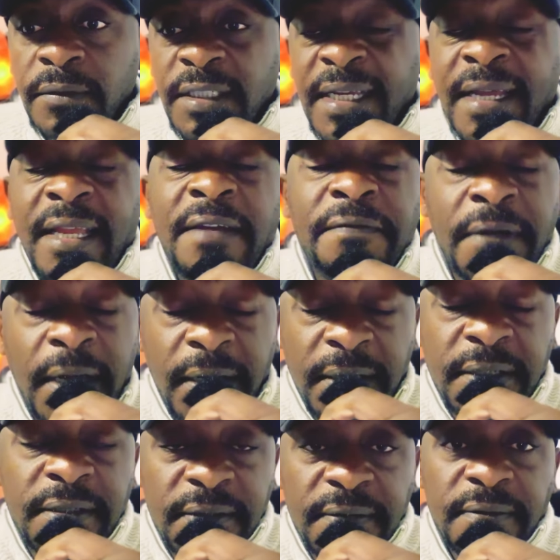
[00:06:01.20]
I have
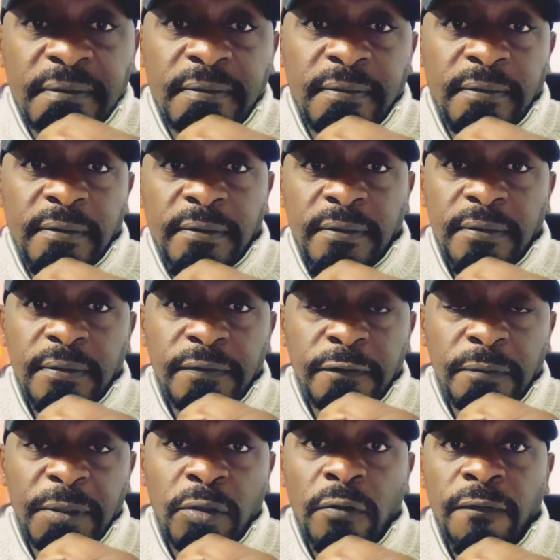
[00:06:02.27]
had
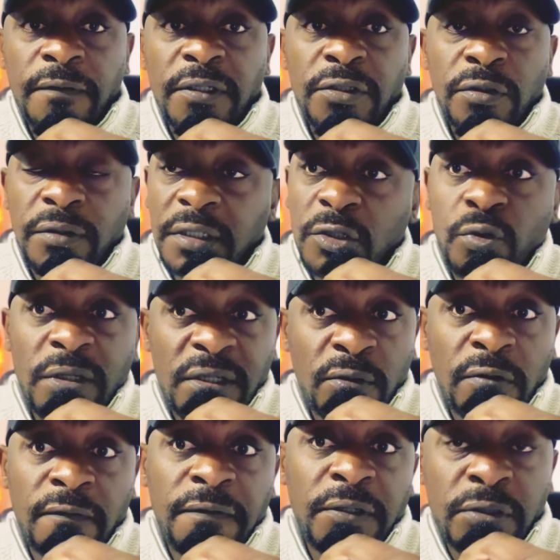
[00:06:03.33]
from a confession, this was a
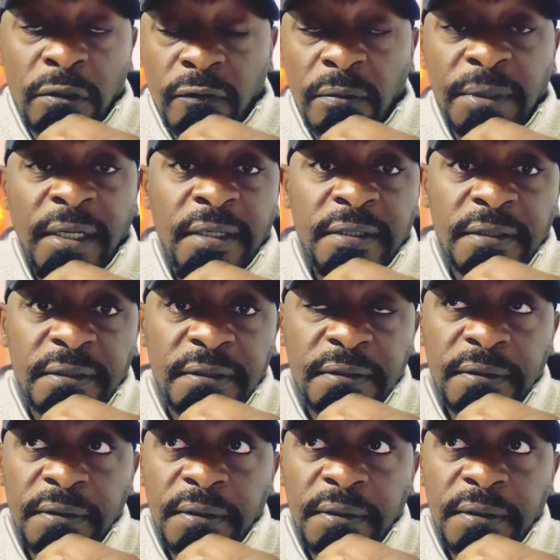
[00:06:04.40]
confession from a narcissist.